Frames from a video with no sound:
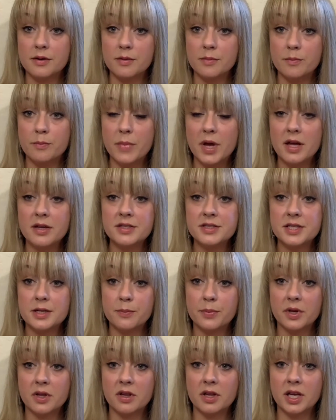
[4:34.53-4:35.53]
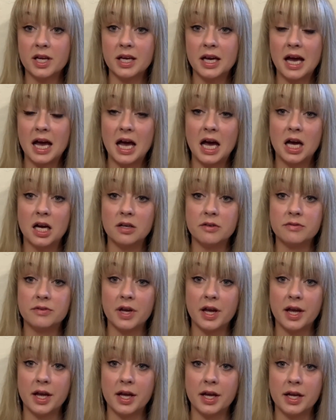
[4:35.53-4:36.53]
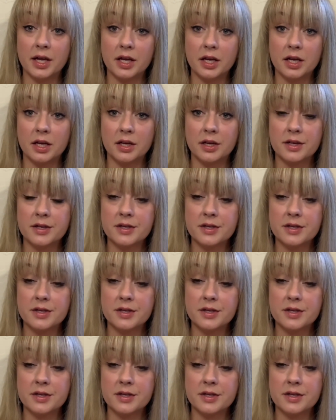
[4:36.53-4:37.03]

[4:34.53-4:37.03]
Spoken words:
Men typically have a